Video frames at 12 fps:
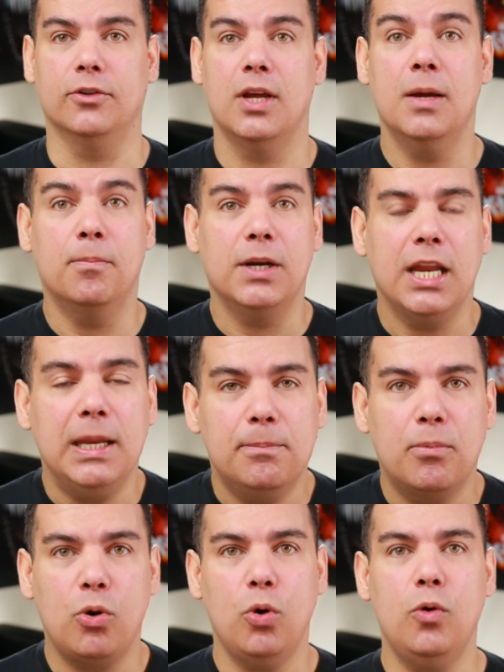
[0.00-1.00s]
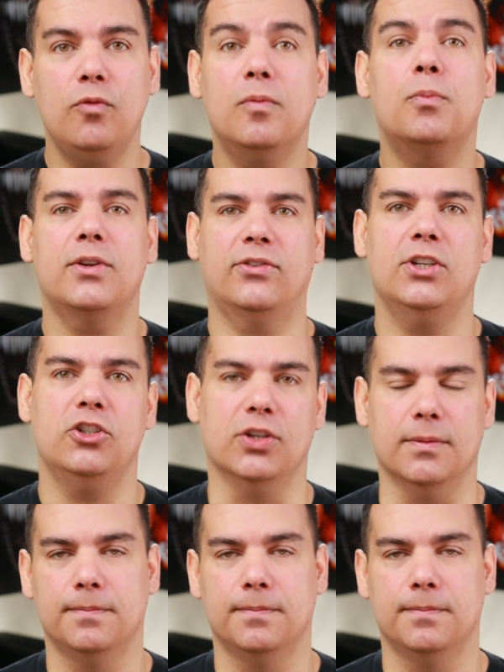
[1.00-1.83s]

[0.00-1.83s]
but improve precision